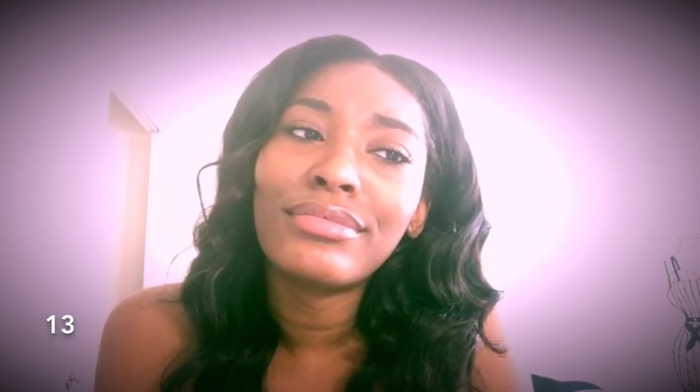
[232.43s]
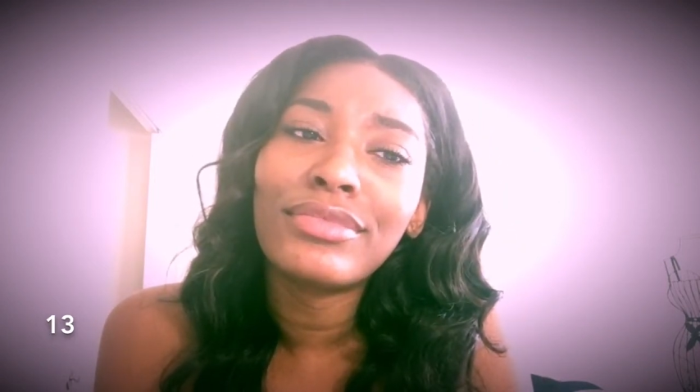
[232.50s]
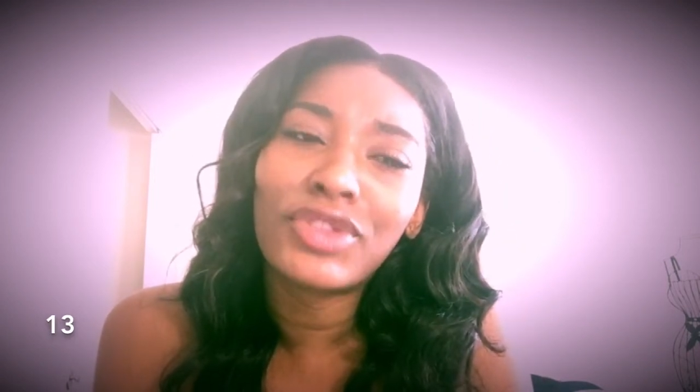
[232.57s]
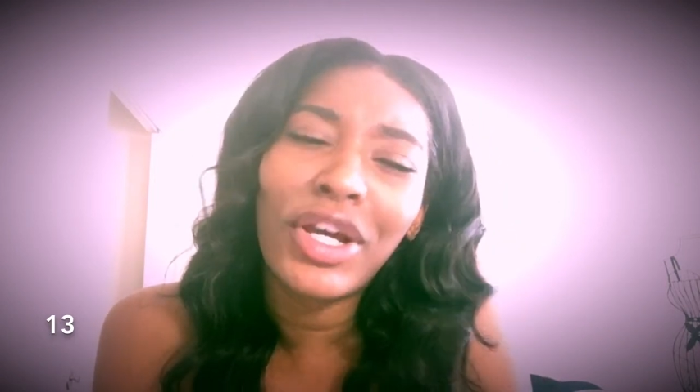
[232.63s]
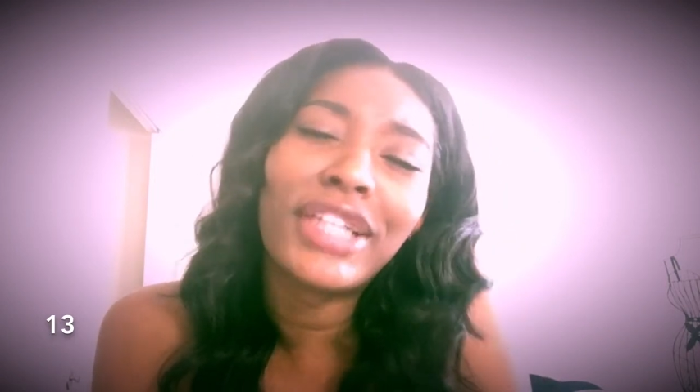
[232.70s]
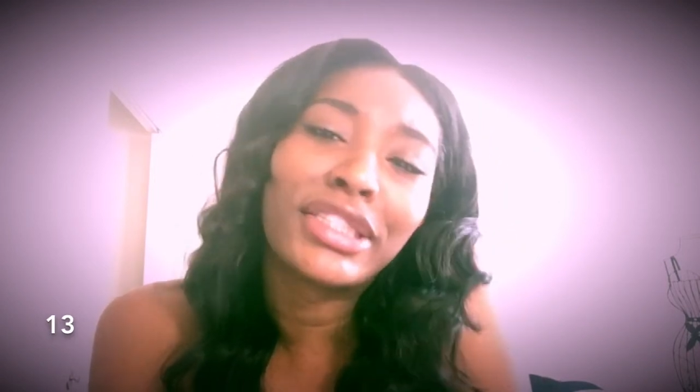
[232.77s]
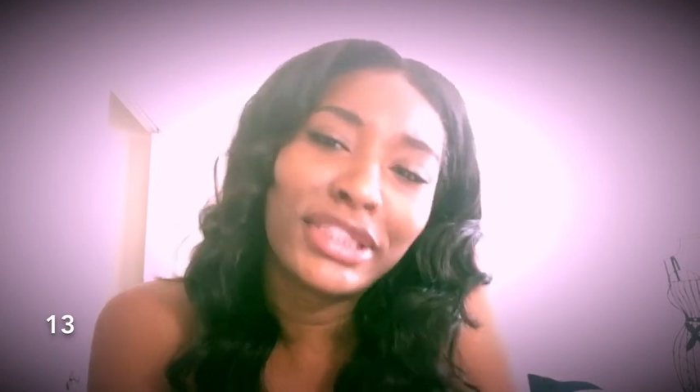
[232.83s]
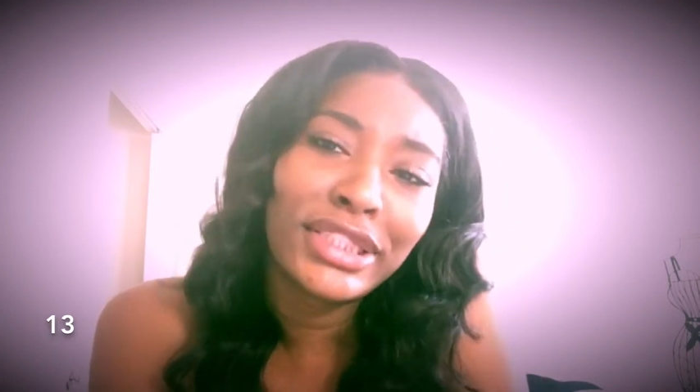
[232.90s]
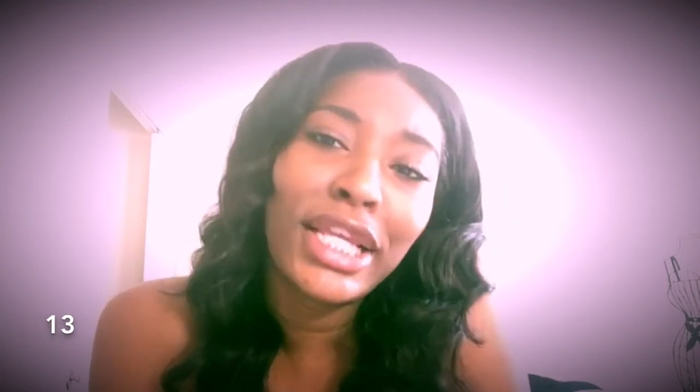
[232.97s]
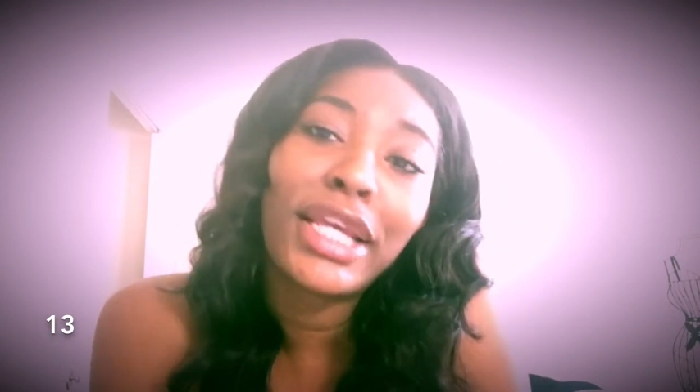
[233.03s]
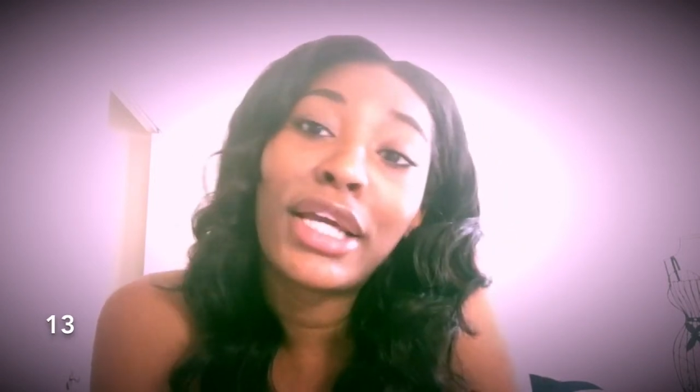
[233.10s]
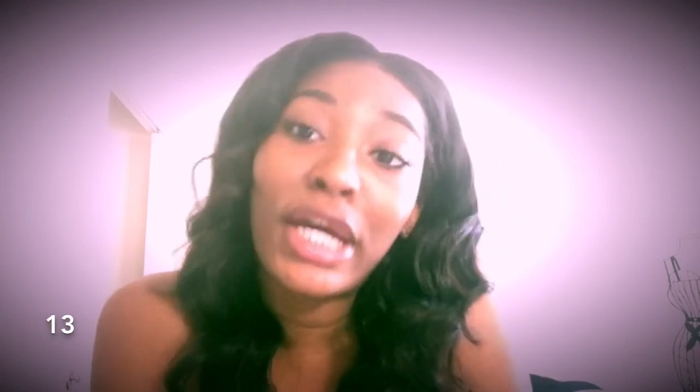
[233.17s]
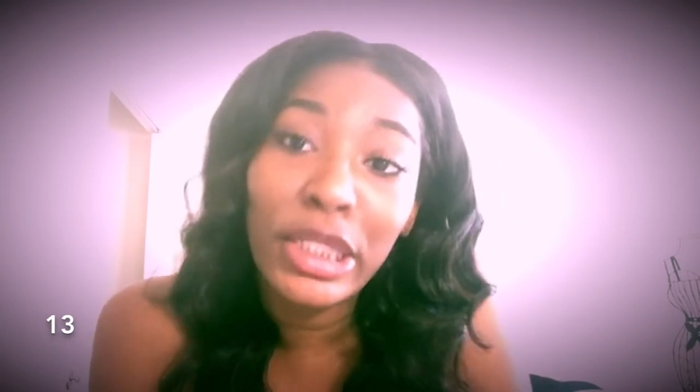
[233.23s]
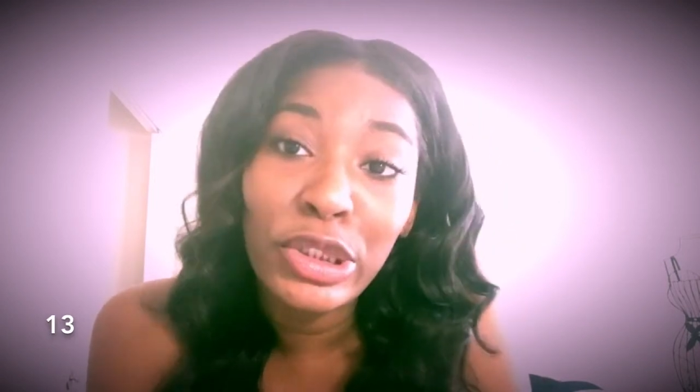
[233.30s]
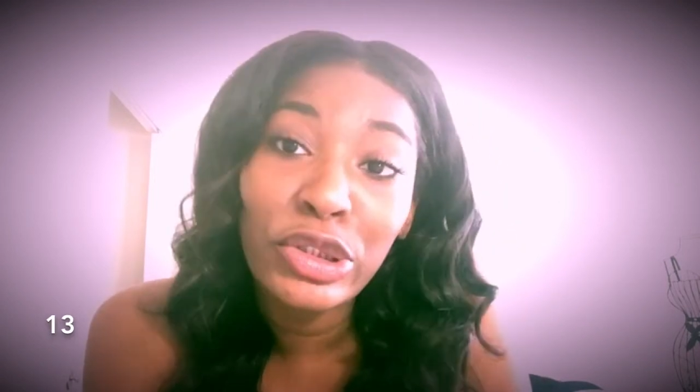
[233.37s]
So I should say
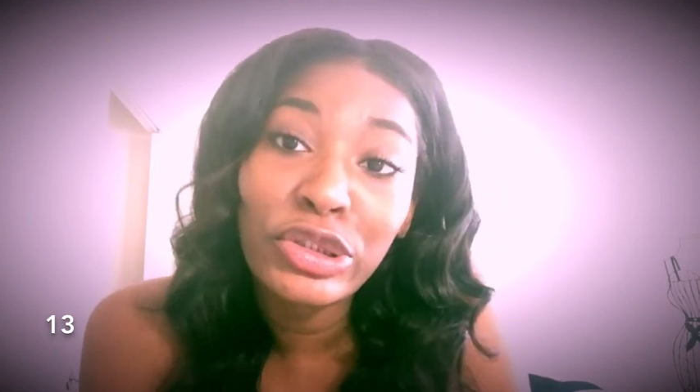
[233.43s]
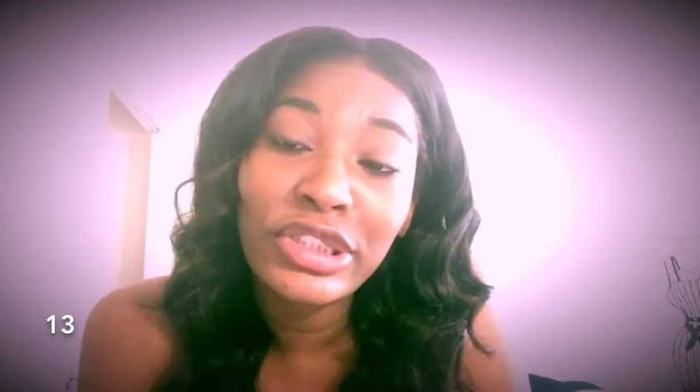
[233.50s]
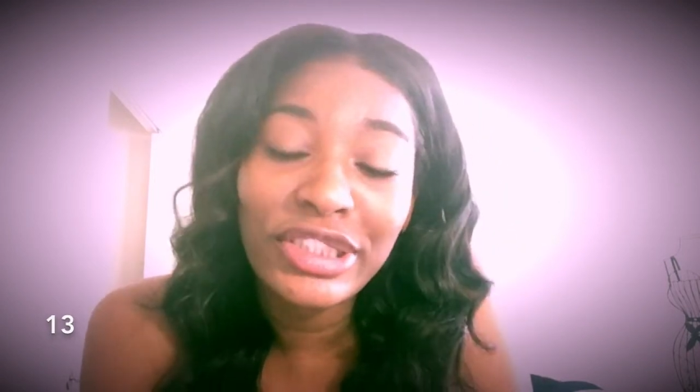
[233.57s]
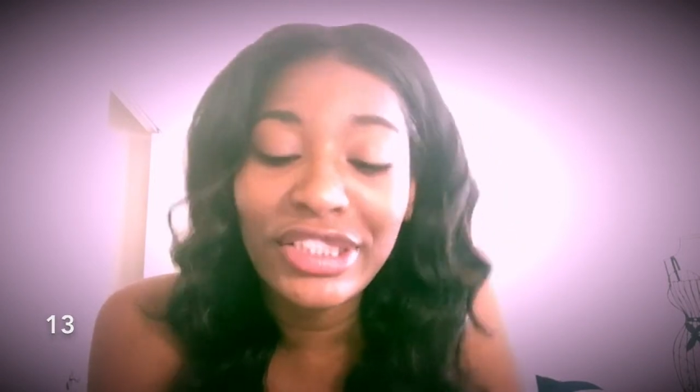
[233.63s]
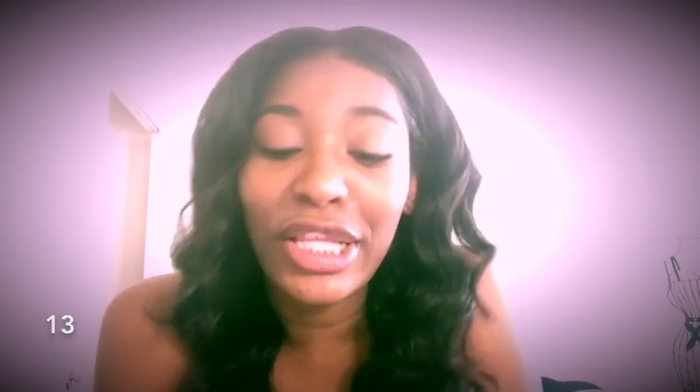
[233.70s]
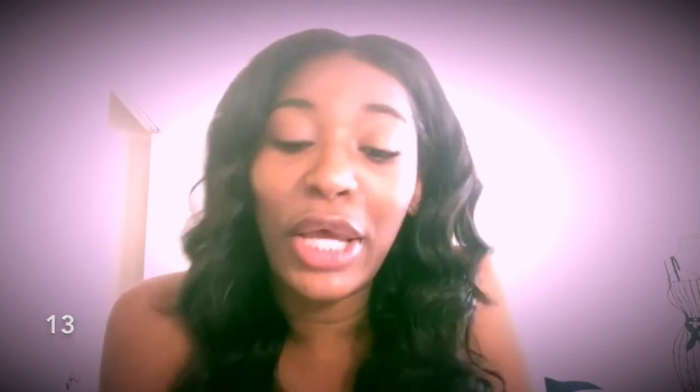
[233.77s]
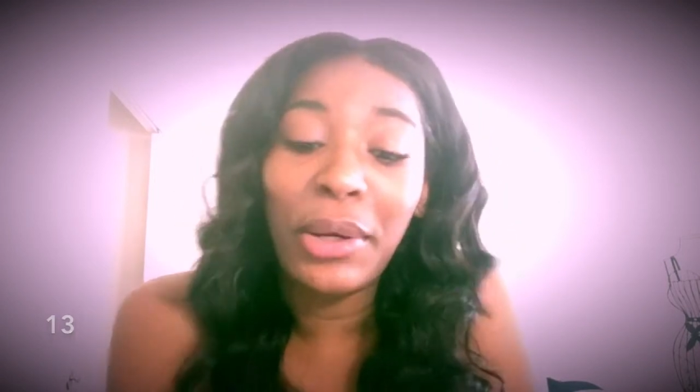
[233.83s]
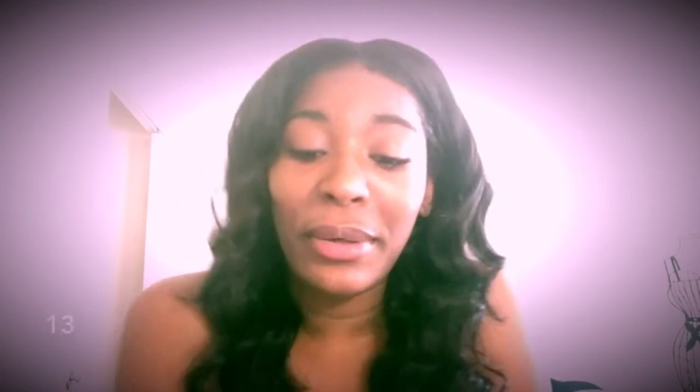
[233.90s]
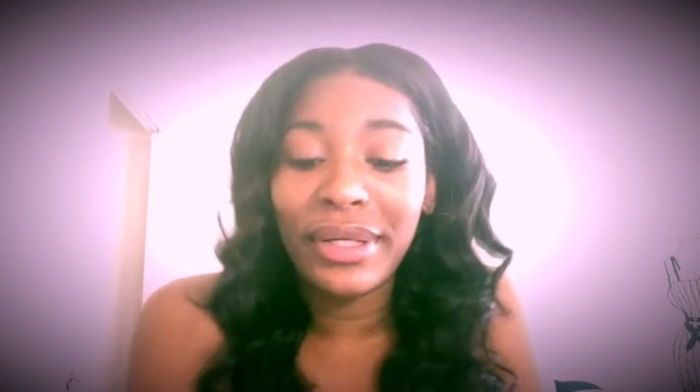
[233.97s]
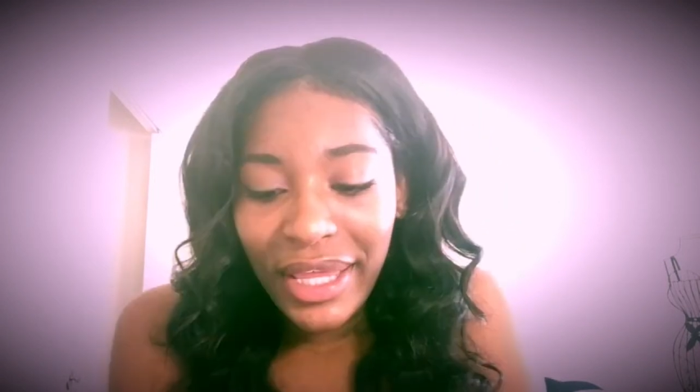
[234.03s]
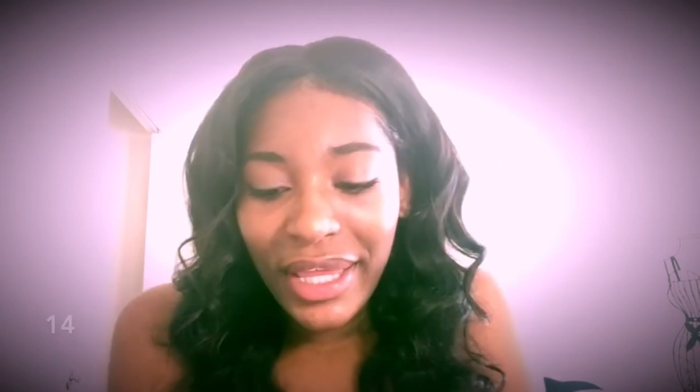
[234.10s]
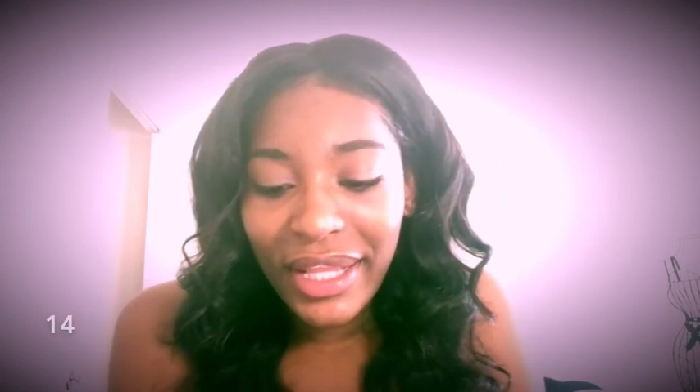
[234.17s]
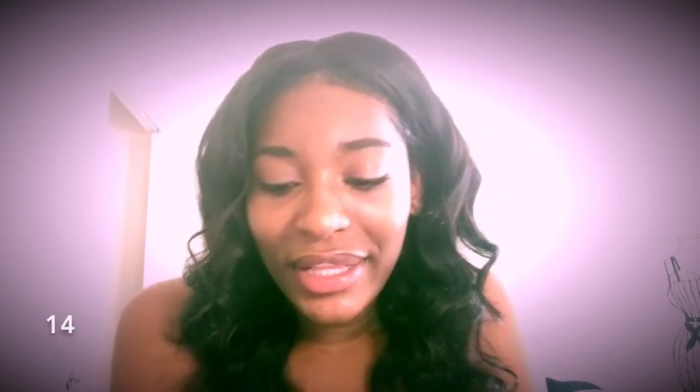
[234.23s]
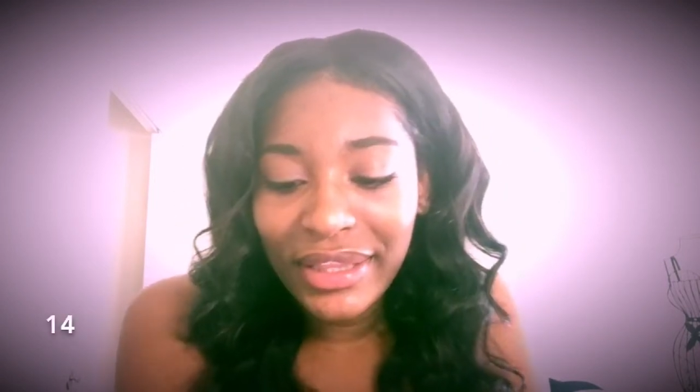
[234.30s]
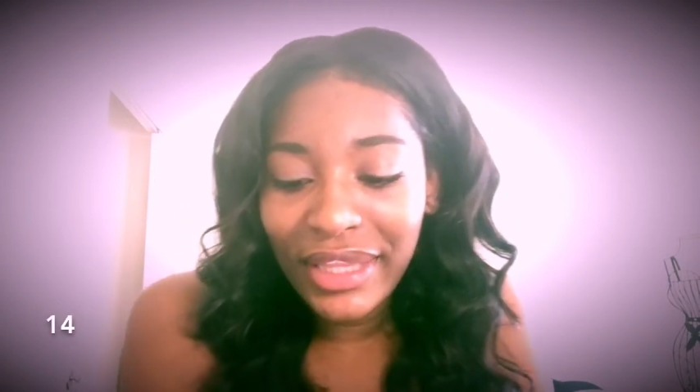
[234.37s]
colors. So
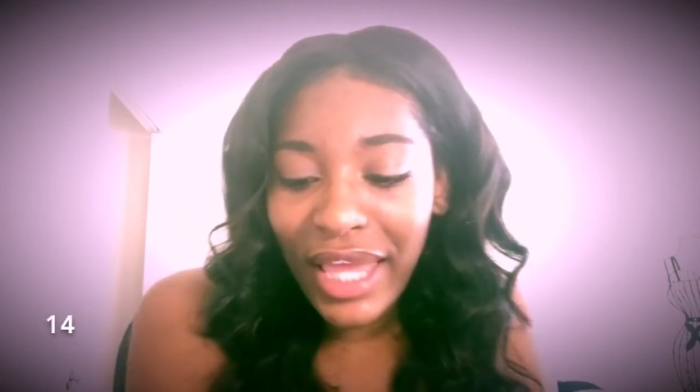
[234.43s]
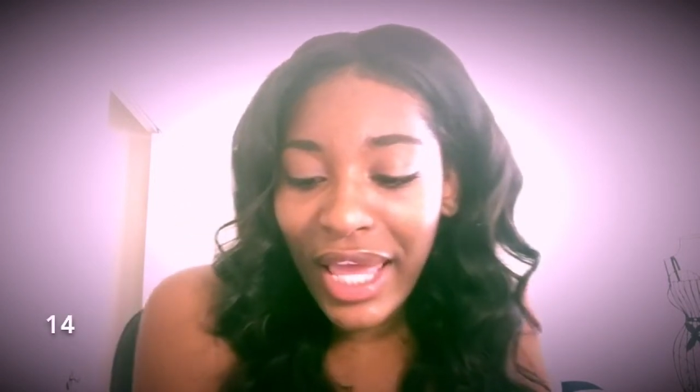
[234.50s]
cry.